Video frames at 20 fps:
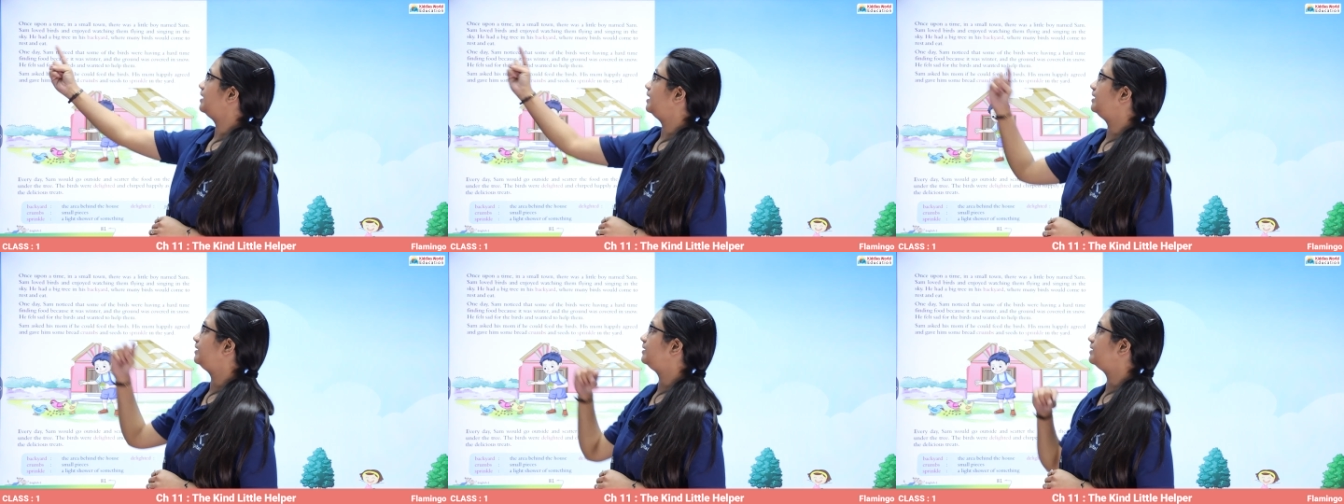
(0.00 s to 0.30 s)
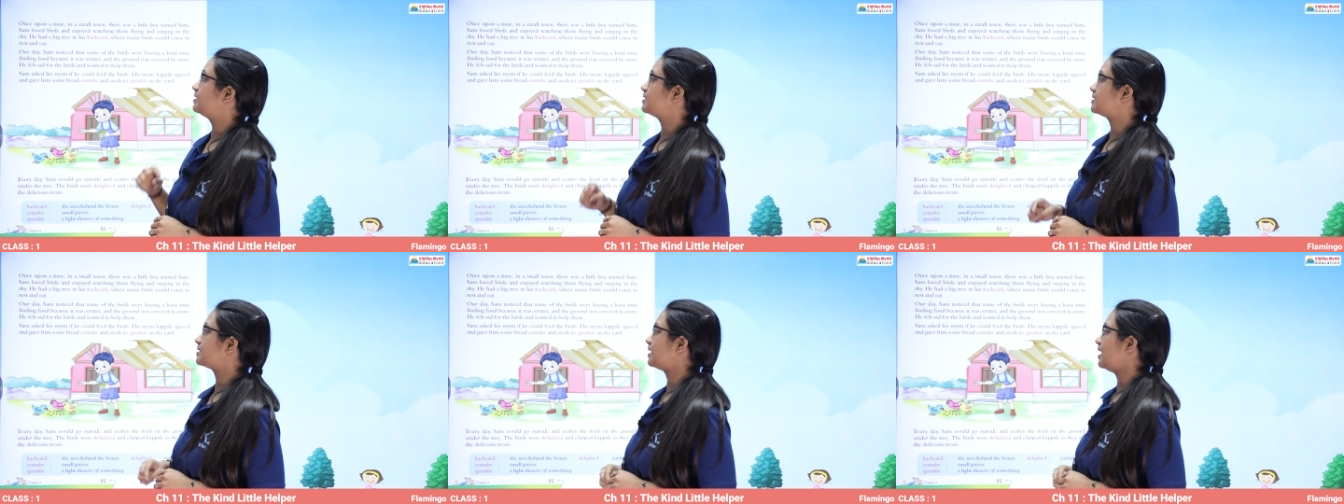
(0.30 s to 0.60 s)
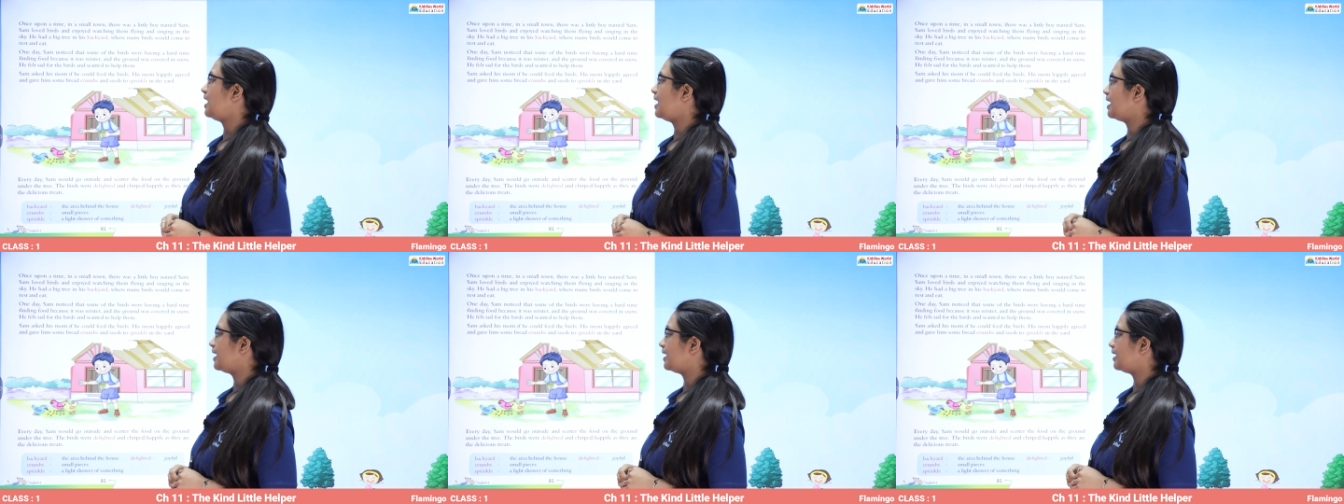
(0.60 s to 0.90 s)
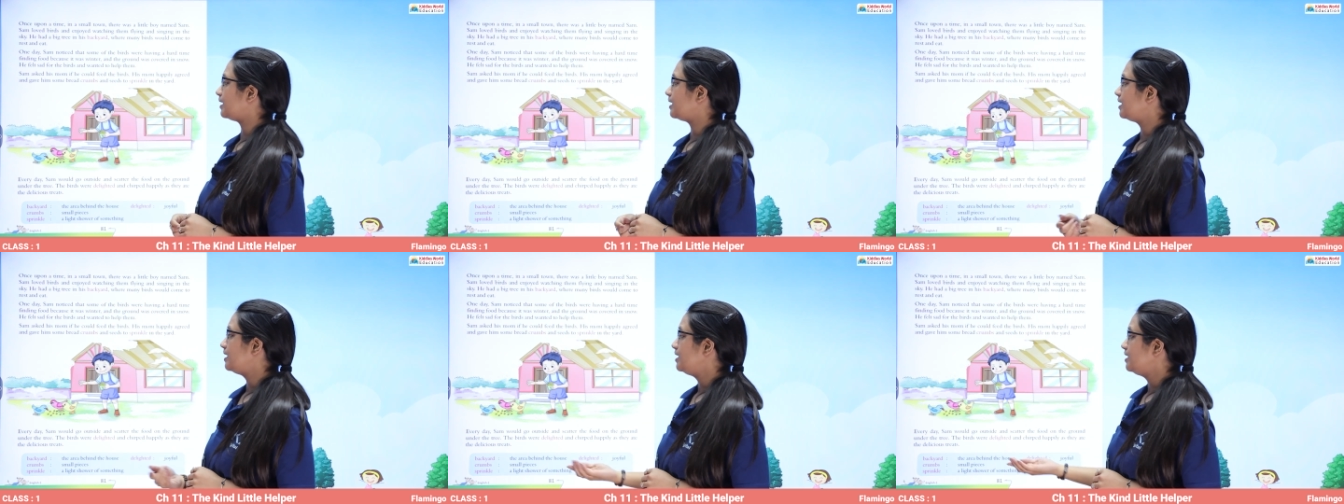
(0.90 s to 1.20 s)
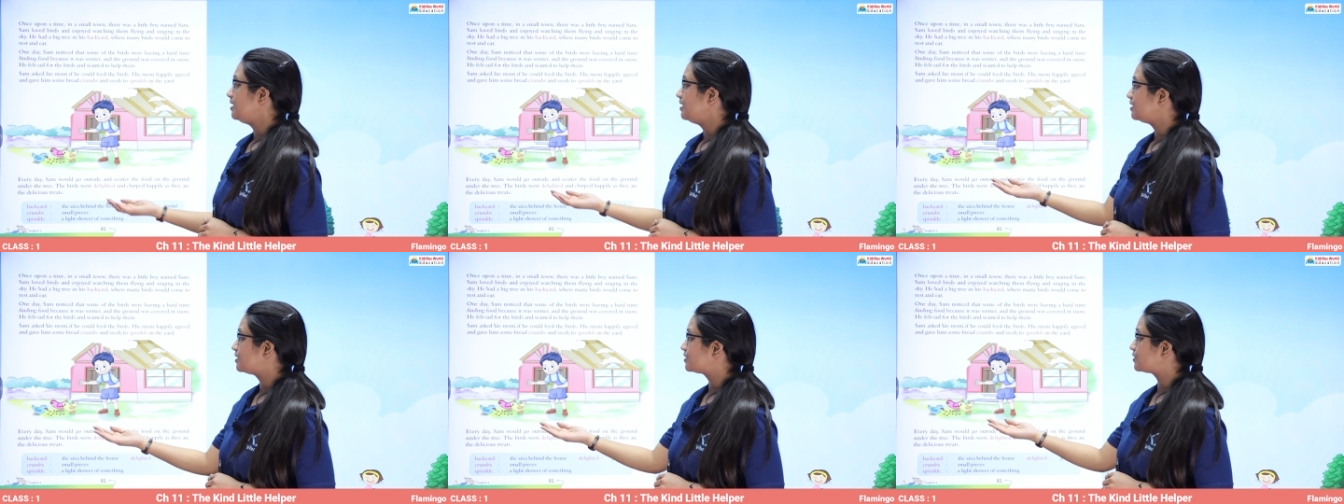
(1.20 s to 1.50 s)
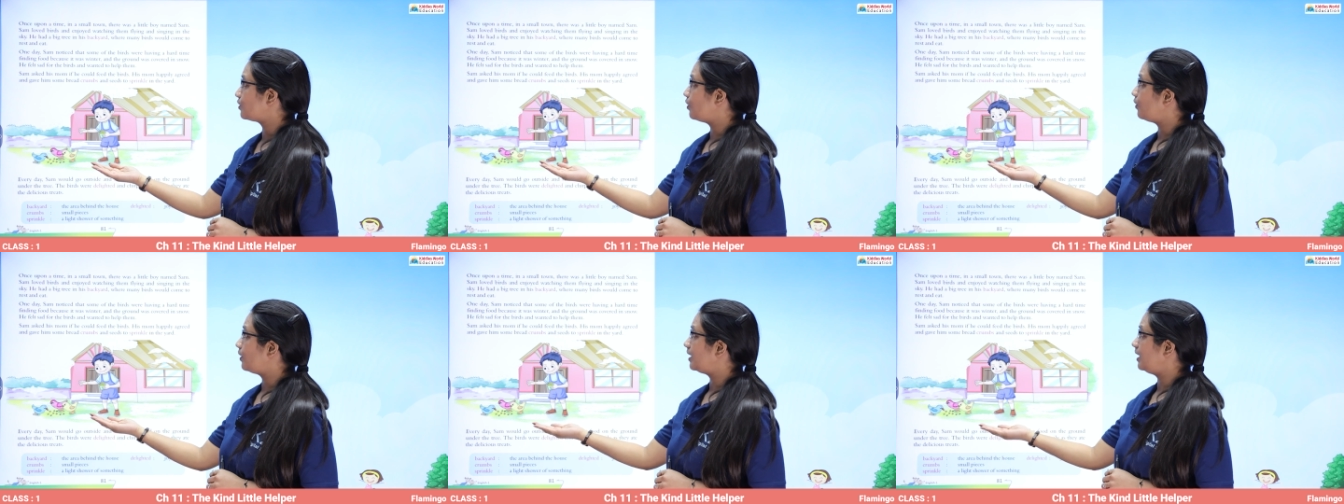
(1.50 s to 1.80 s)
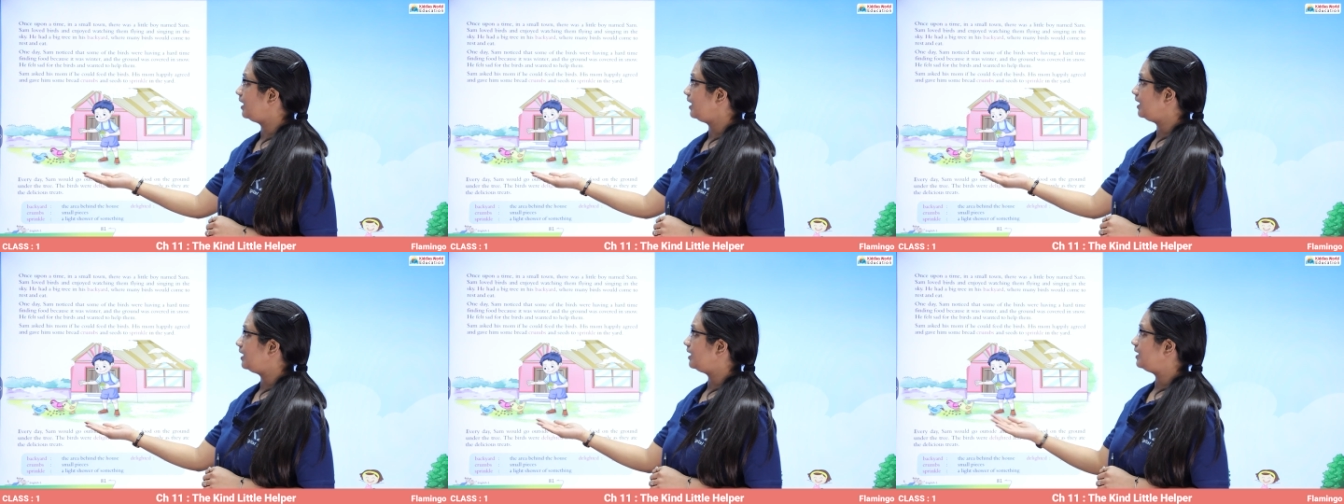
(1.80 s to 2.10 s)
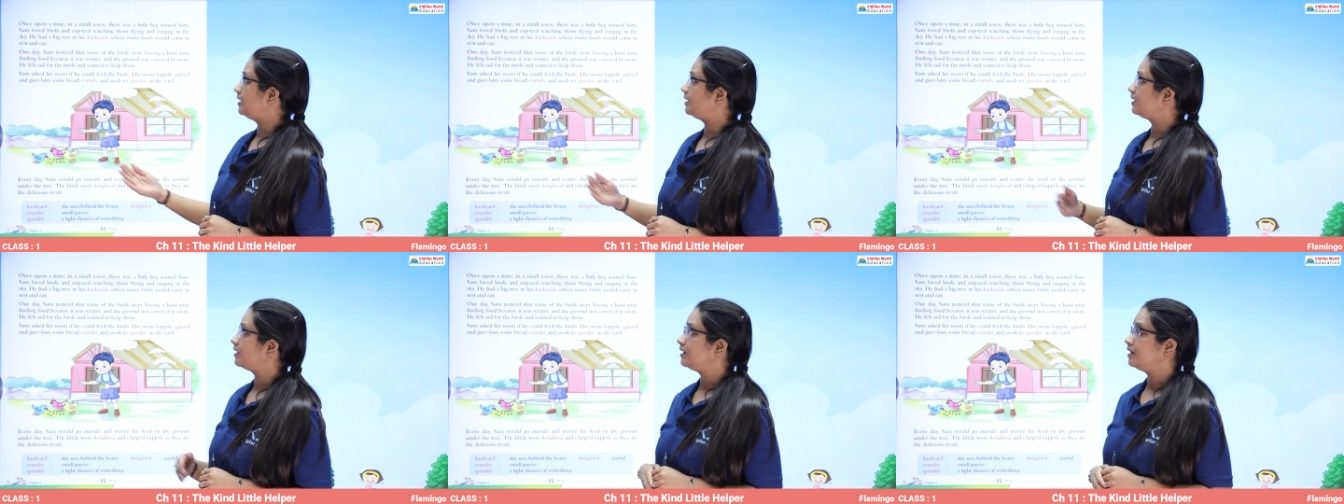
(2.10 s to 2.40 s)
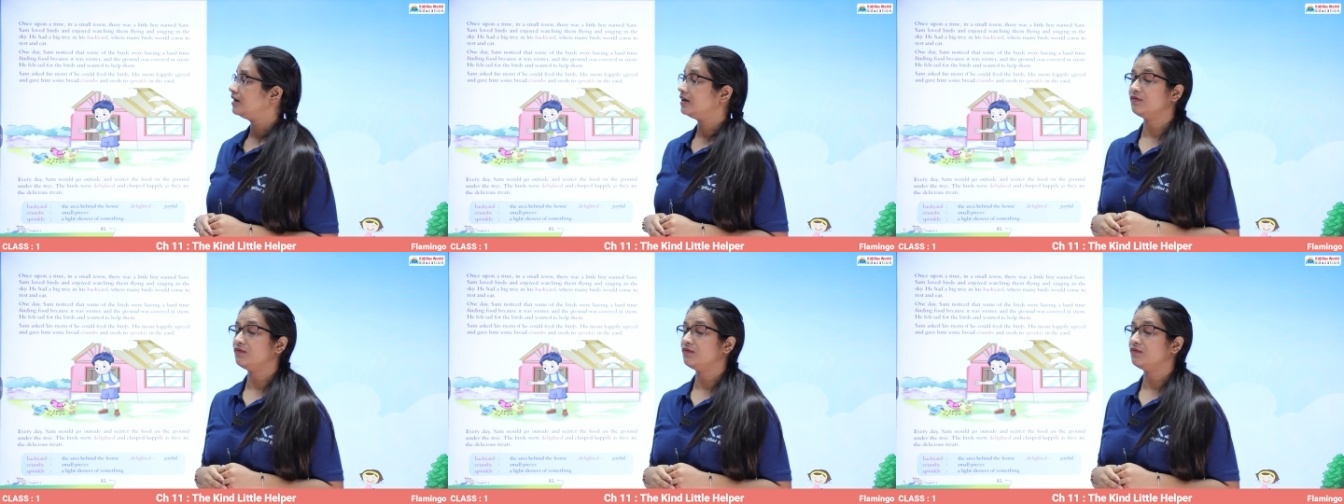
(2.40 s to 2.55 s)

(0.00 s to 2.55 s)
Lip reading: in the sky. So he